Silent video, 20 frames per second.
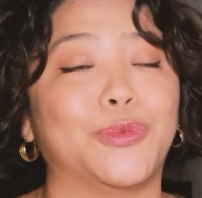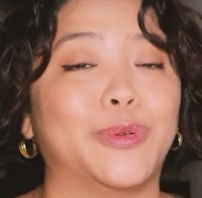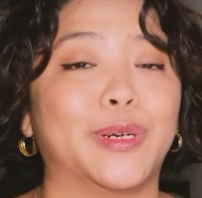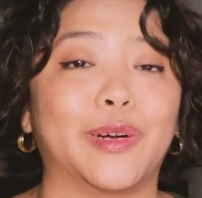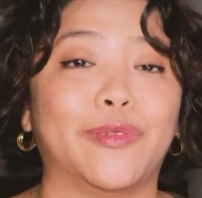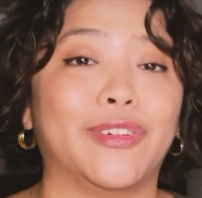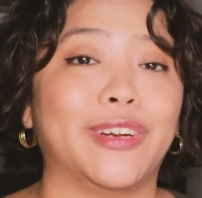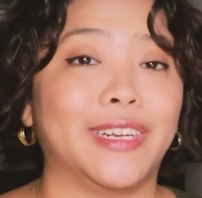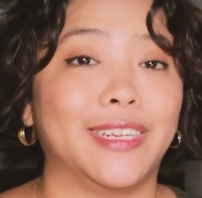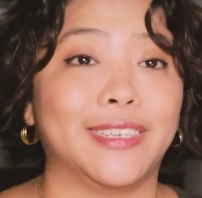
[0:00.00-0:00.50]
or
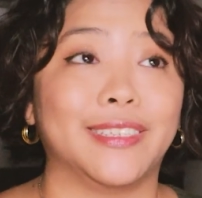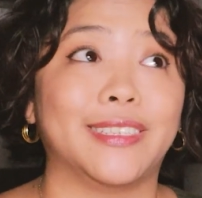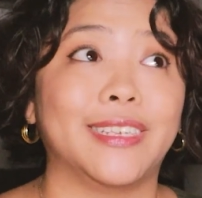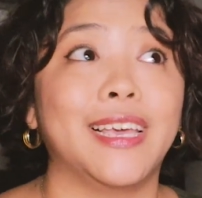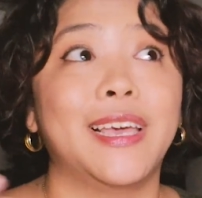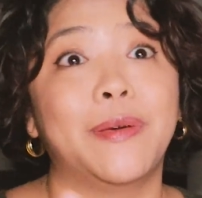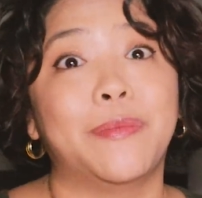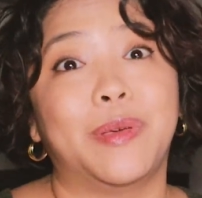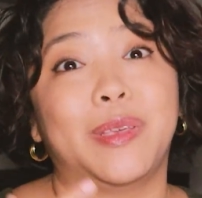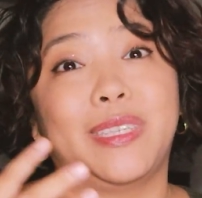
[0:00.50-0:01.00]
whatever it is,
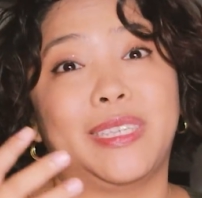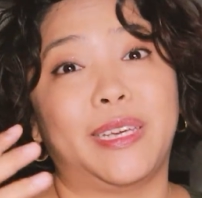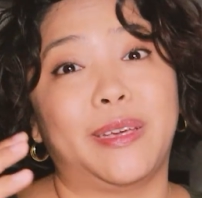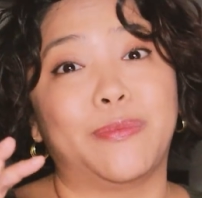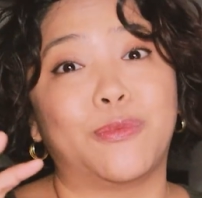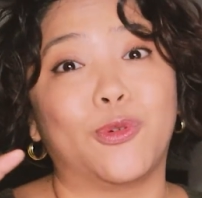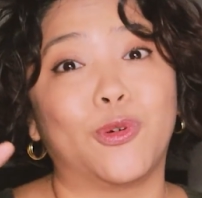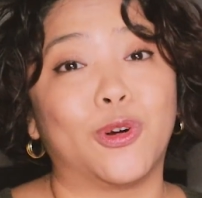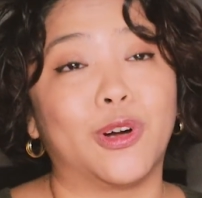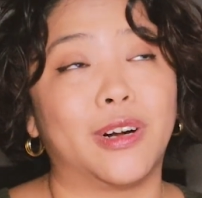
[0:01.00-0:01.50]
basically
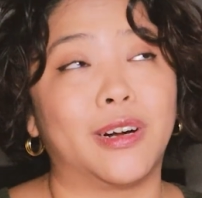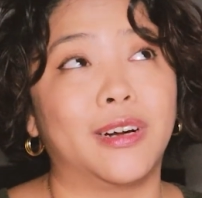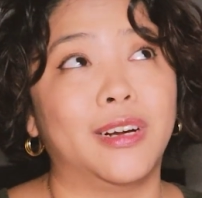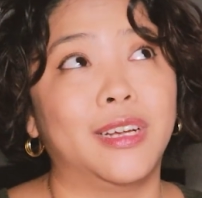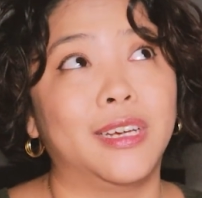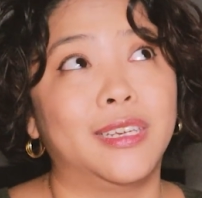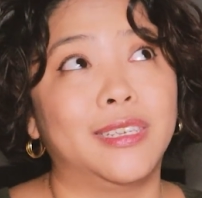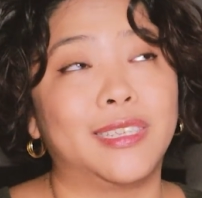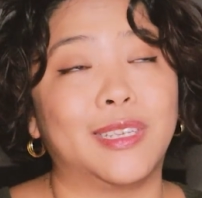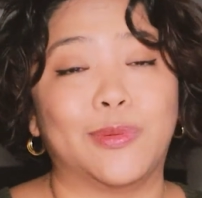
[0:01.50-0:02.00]
more
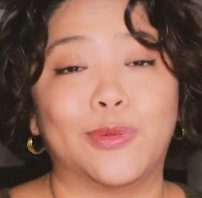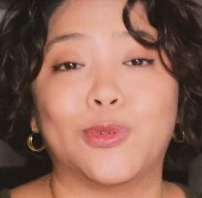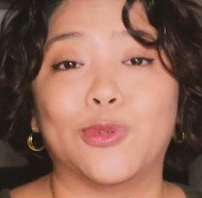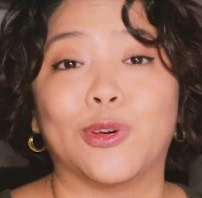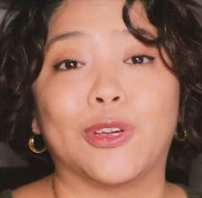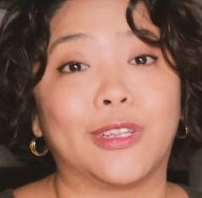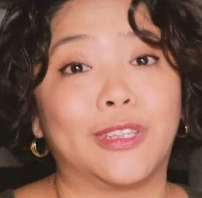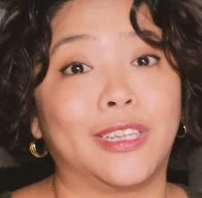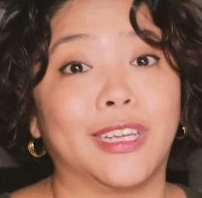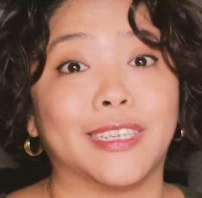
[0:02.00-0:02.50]
someone
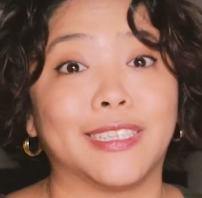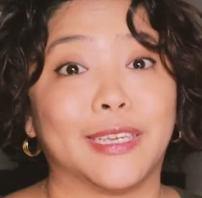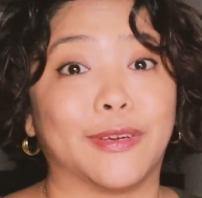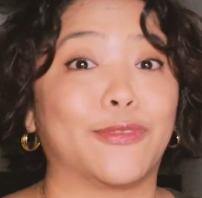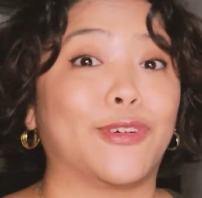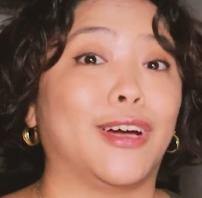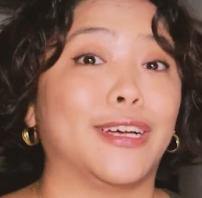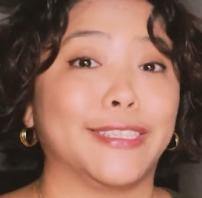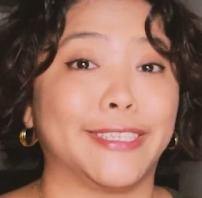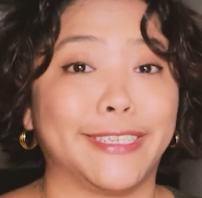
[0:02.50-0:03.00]
who does
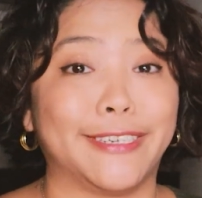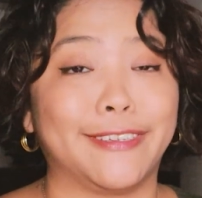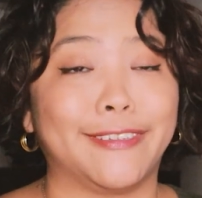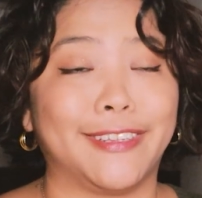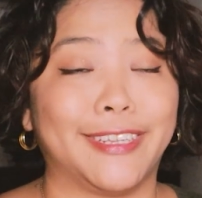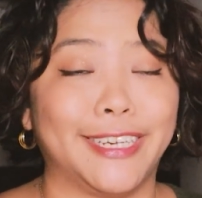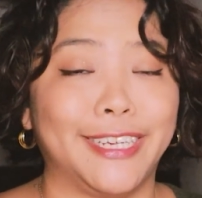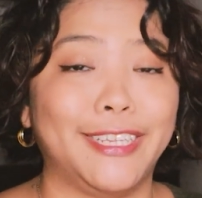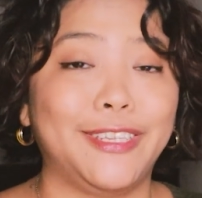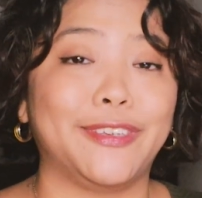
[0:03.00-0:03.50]
have content
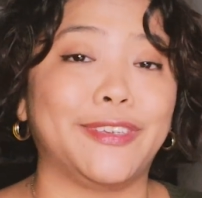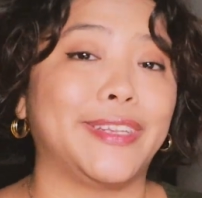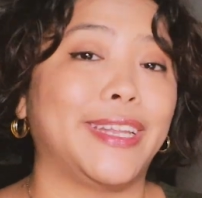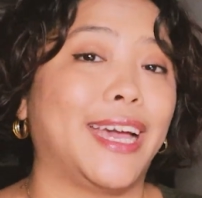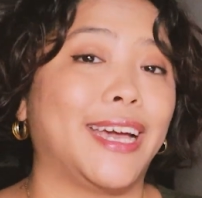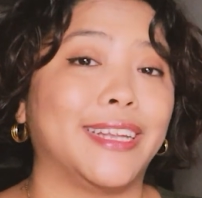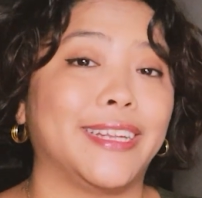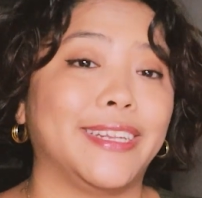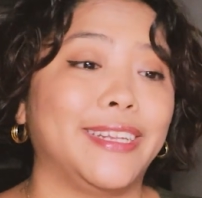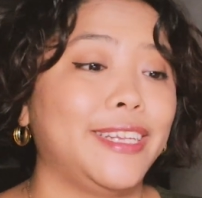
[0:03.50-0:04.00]
online. You can
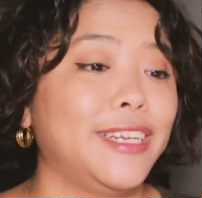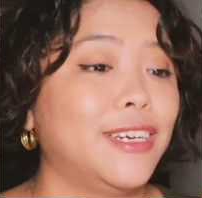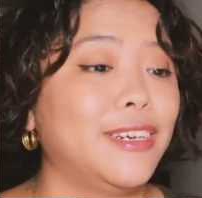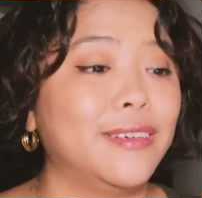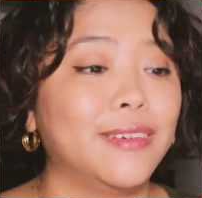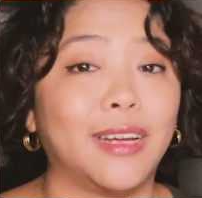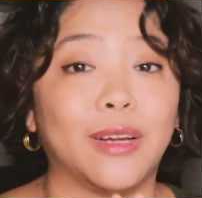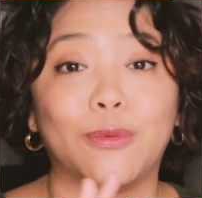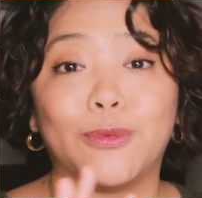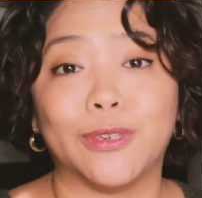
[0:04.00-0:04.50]
add it
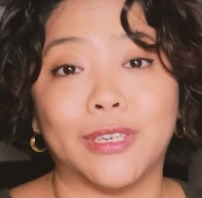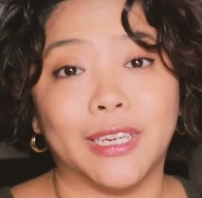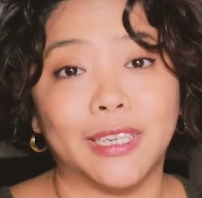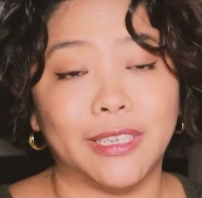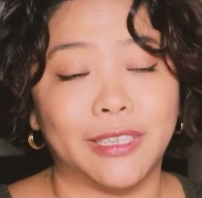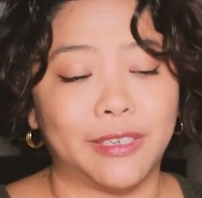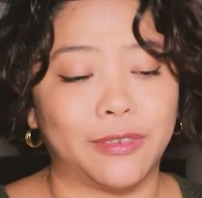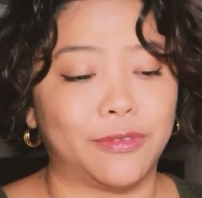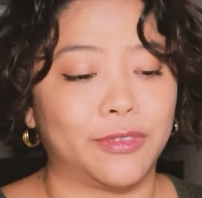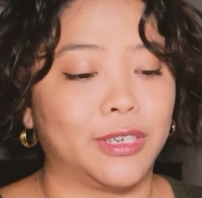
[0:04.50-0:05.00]
here. I won't add
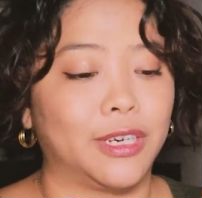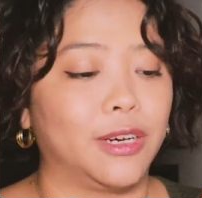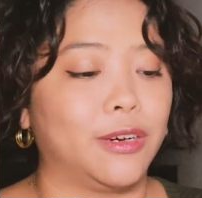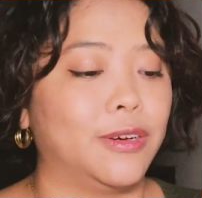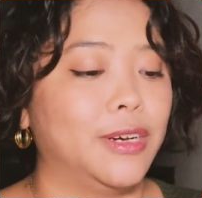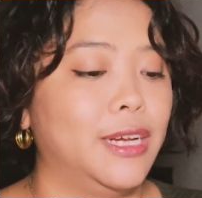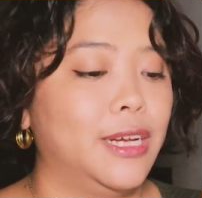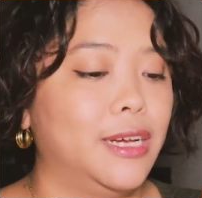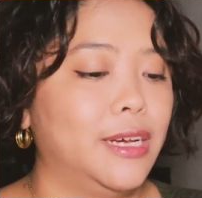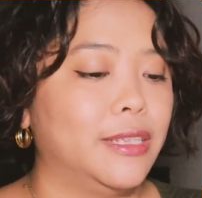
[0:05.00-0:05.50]
it here for
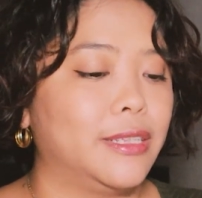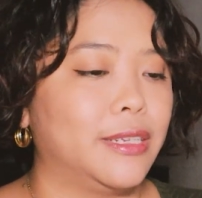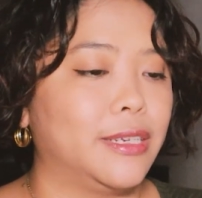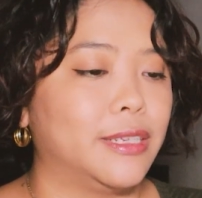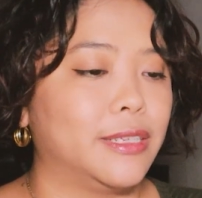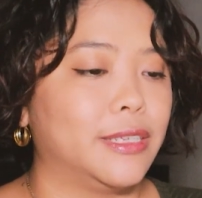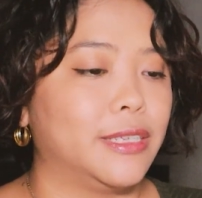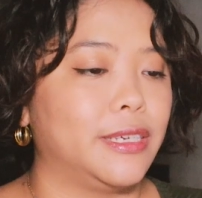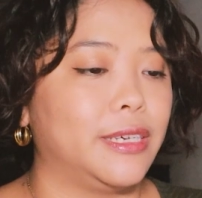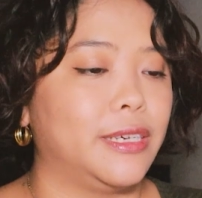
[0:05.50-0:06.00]
now. Then
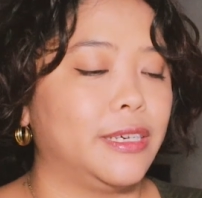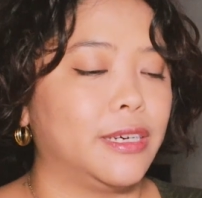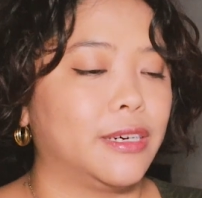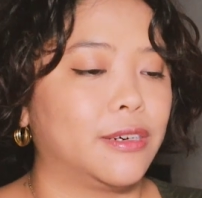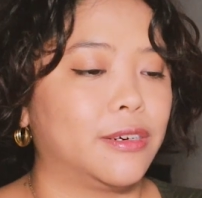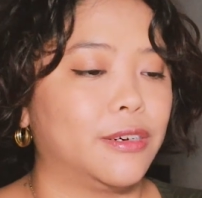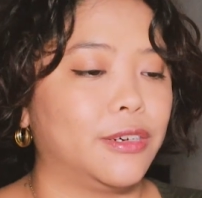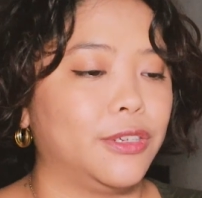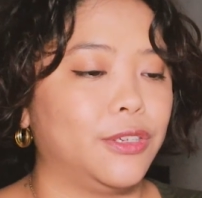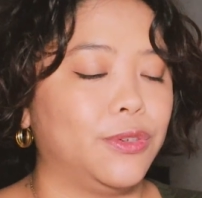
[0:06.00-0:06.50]
I'll say,
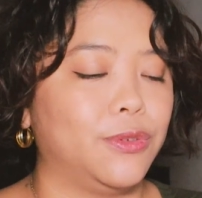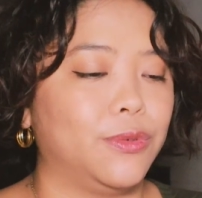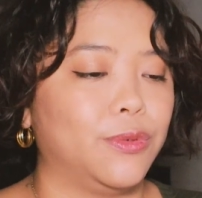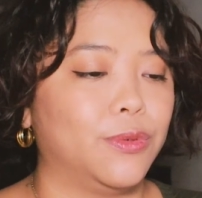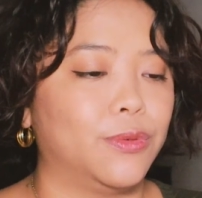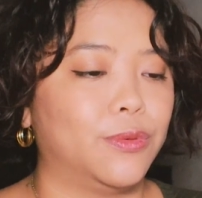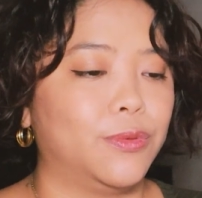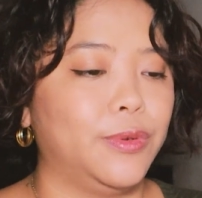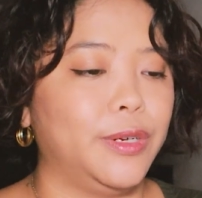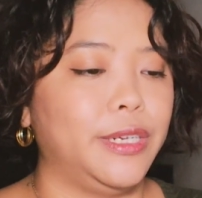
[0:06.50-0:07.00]
are
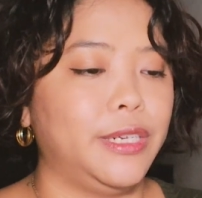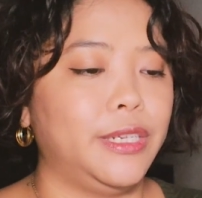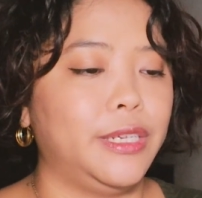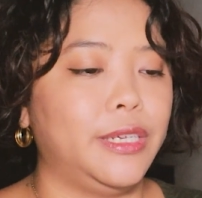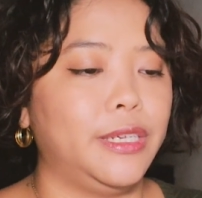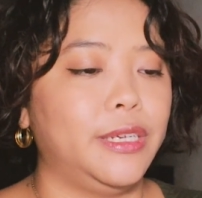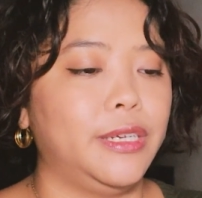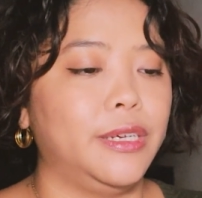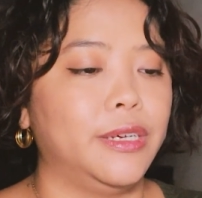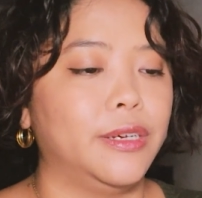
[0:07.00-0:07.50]
you
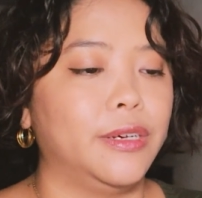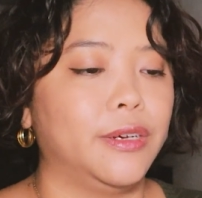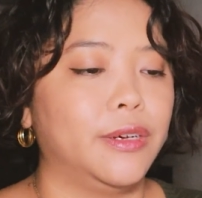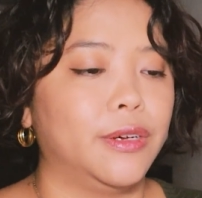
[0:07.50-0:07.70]
ready?